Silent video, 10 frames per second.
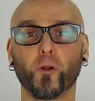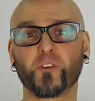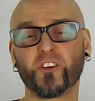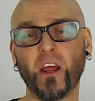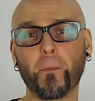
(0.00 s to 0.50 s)

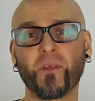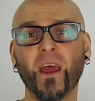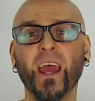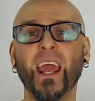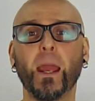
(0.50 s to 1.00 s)
drilled to depth
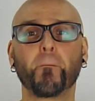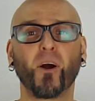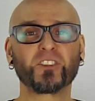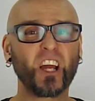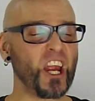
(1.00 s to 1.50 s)

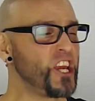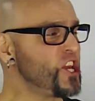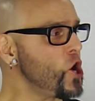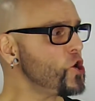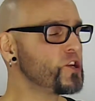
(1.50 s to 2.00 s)
imparts a
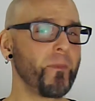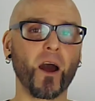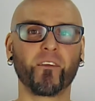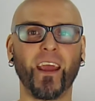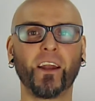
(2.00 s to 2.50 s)
huge
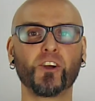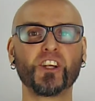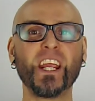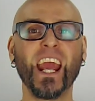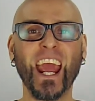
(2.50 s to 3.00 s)
amount of
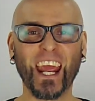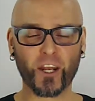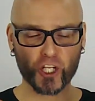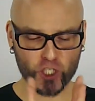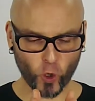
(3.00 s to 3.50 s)
energy
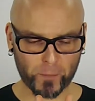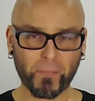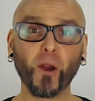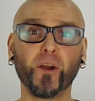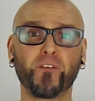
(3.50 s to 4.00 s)
in a
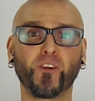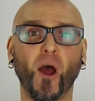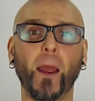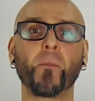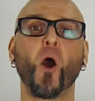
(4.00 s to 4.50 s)
short period of
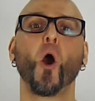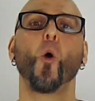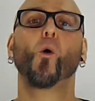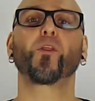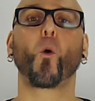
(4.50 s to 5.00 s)
time
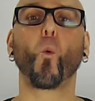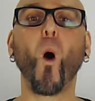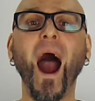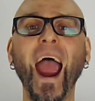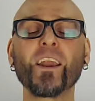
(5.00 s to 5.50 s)
with a
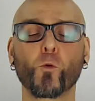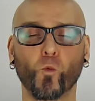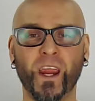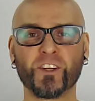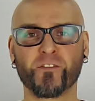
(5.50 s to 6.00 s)
wide
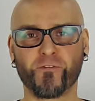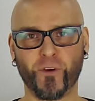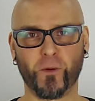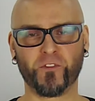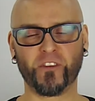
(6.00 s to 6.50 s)
range of
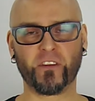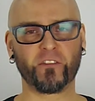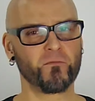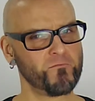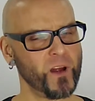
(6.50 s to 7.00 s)

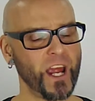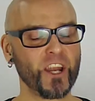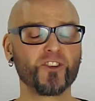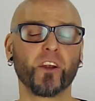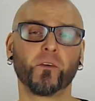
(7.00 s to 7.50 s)
frequencies,
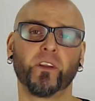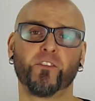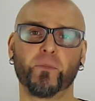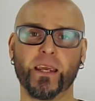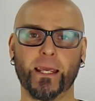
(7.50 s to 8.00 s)
generally
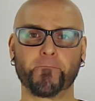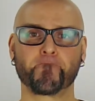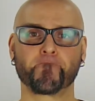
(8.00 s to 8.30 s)
speaking.